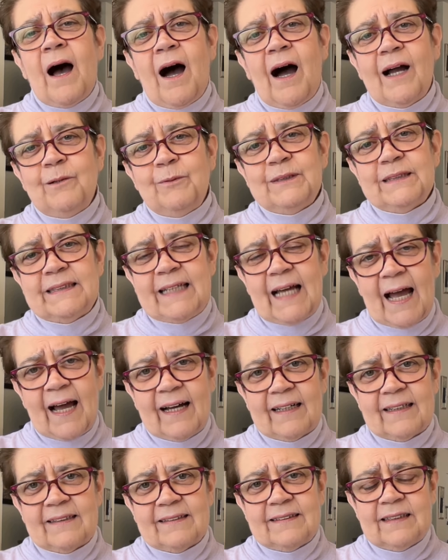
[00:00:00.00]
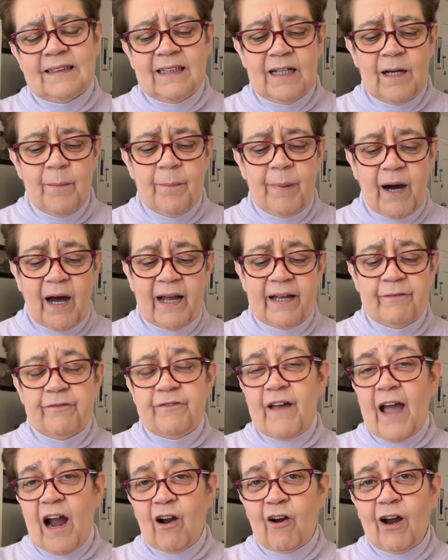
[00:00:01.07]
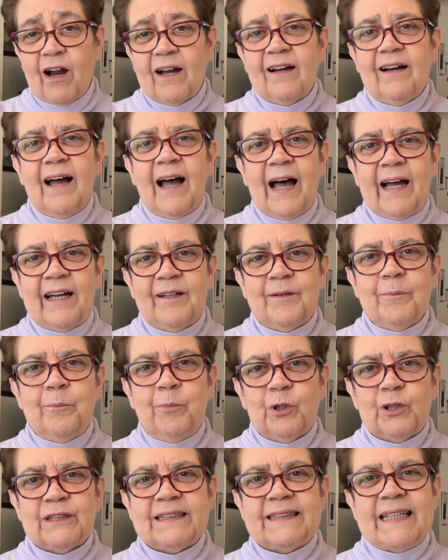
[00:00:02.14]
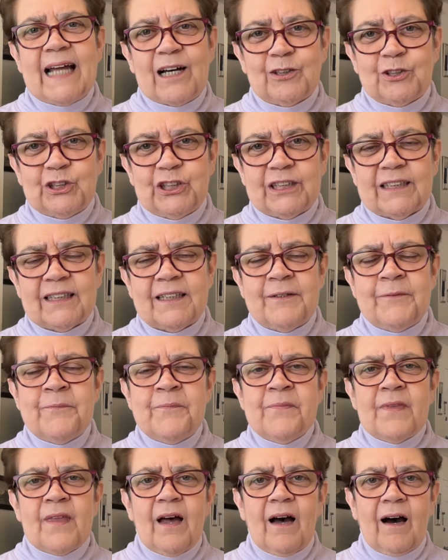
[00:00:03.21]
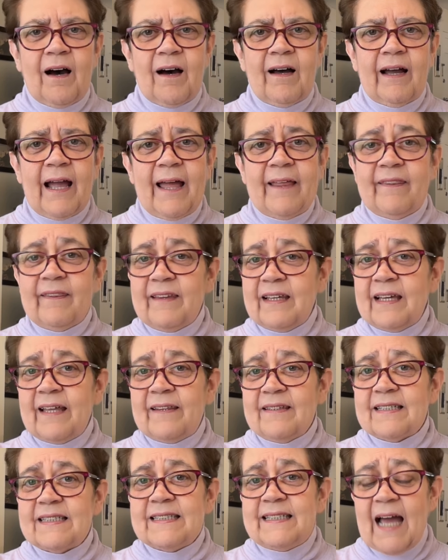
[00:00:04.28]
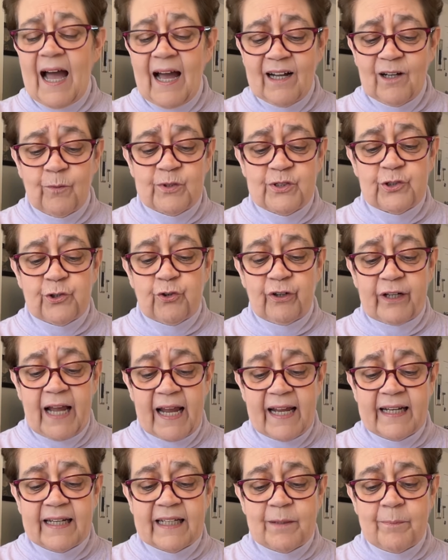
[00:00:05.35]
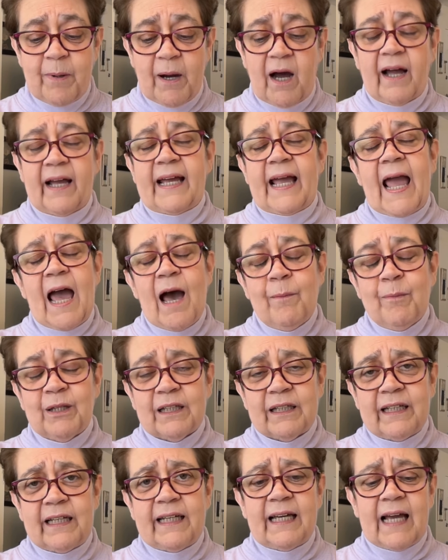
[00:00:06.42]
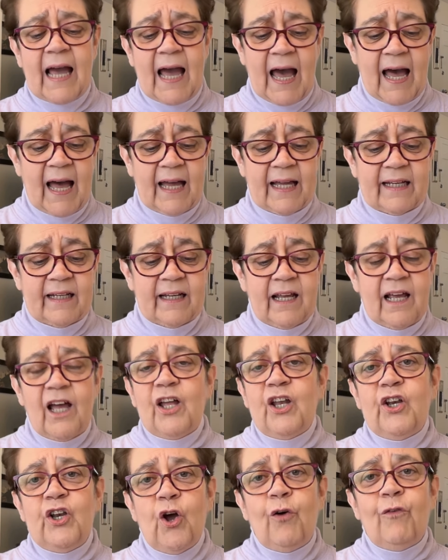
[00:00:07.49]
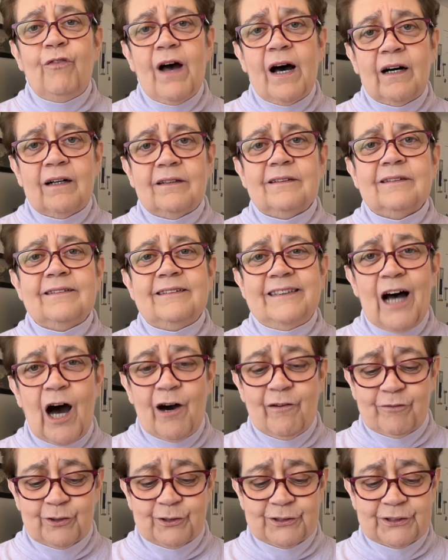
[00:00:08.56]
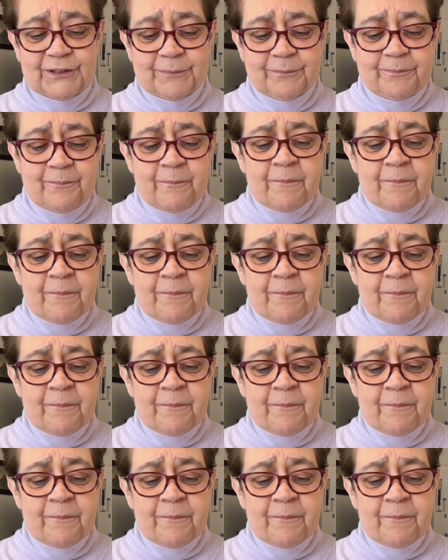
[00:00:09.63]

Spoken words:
I was tagged by Farrah at Bookstalgic, and this tag was created by Emily at Novelle Novels.